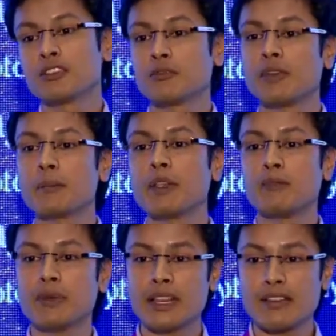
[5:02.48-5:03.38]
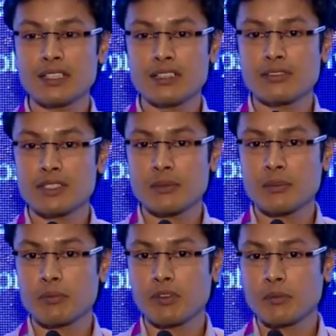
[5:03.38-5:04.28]
So women with FSH
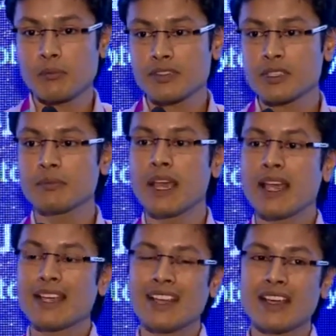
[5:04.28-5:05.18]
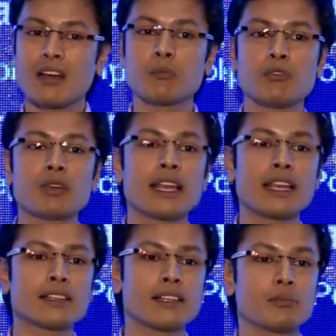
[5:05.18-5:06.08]
receptor polymorphism, they are more
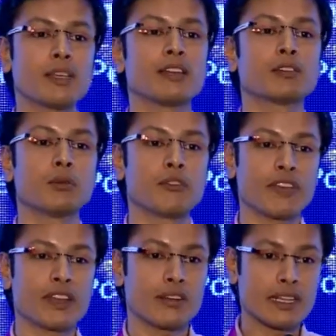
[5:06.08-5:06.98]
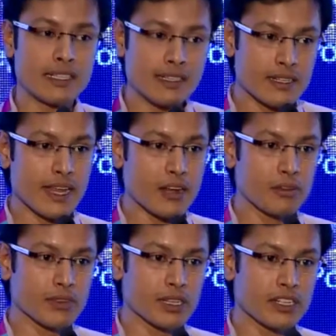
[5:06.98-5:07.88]
likely to be clomiphene resistant
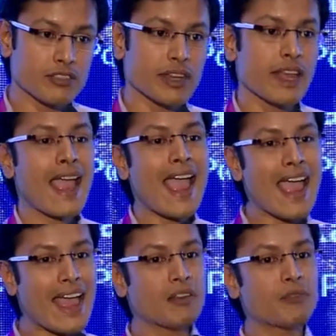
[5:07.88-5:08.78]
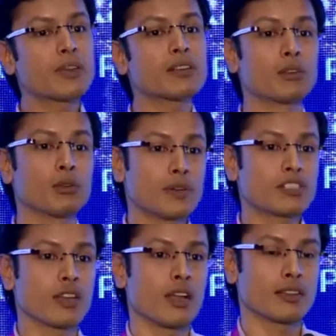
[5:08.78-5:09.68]
anovulatory and with lower
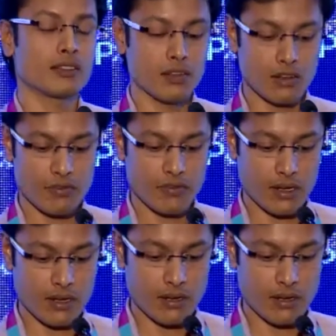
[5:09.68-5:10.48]
chance of